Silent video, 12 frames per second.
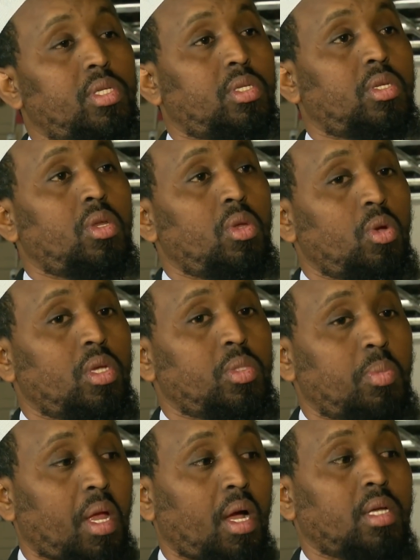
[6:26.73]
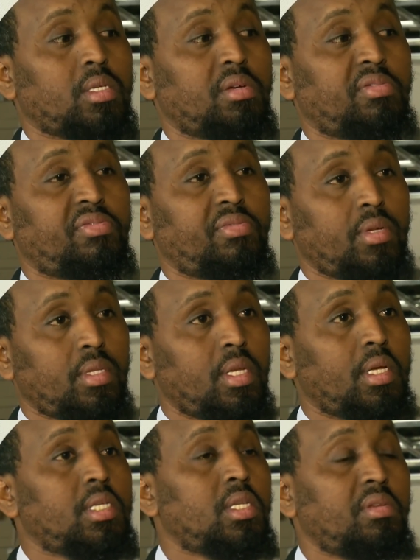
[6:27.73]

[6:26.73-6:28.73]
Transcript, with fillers: this to you is because of the